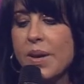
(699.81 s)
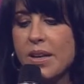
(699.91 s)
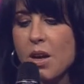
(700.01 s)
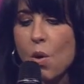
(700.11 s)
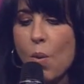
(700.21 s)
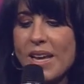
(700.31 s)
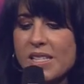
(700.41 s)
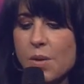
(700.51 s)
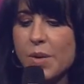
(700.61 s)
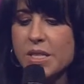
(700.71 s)
And
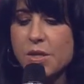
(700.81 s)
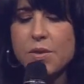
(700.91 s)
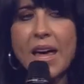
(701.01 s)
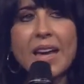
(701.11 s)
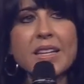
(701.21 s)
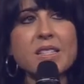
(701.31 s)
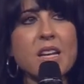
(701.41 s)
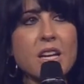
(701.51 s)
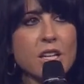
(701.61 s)
ways that we do that is,